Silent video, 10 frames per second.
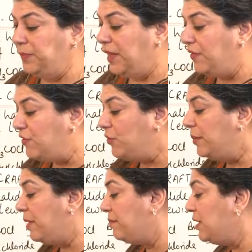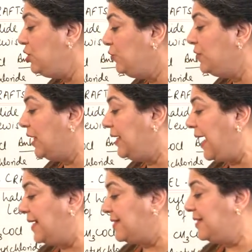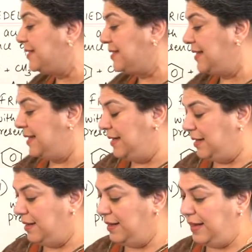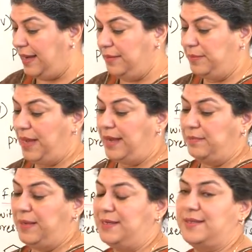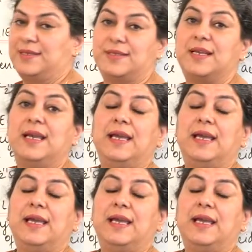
If you remember, you've done acids and bases